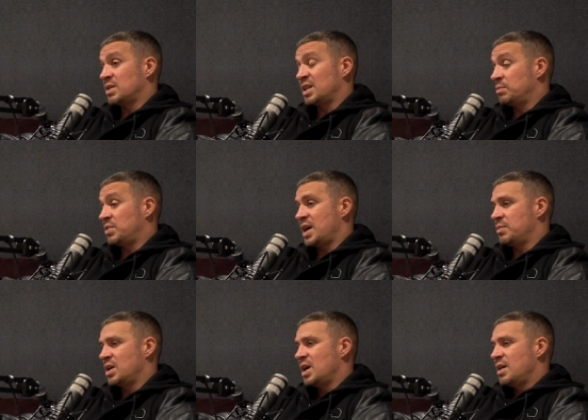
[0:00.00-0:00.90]
I didn't play,
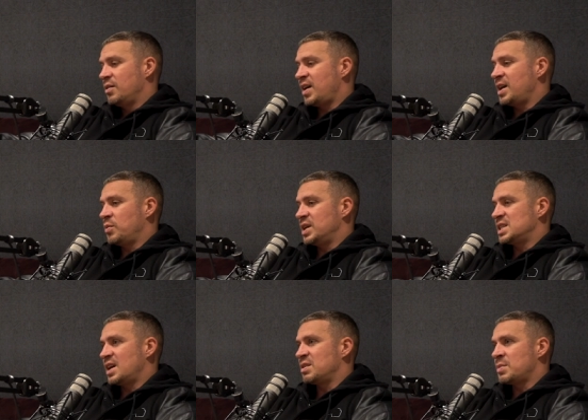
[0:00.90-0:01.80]
but with eight weeks
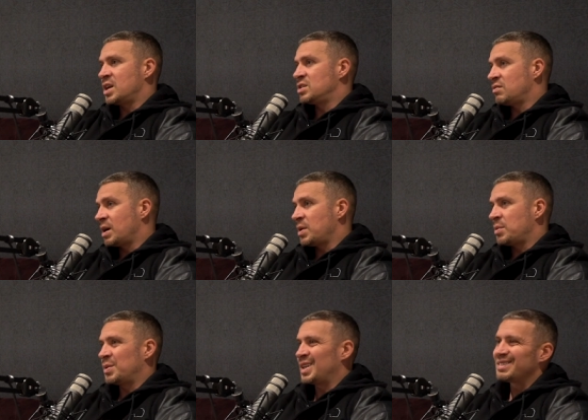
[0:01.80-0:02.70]
left, the manager rang me up
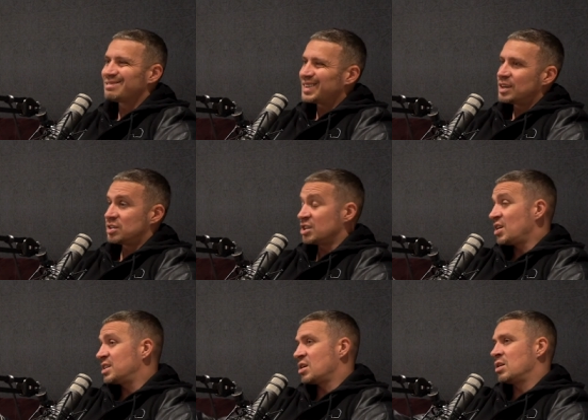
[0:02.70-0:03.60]
and went because I
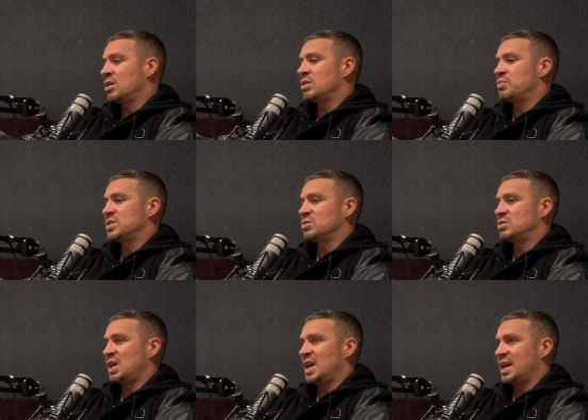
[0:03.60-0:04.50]
tried to go and loan to Bristol
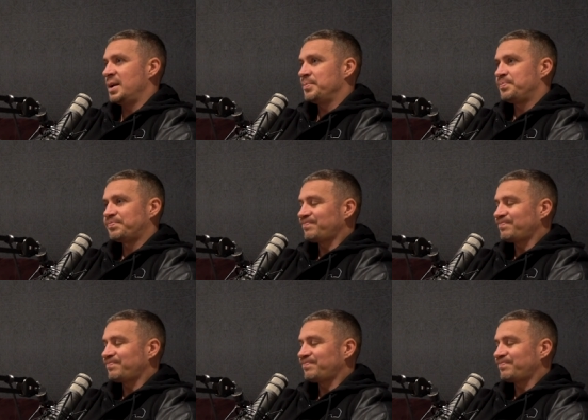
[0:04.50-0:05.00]
City. Yeah,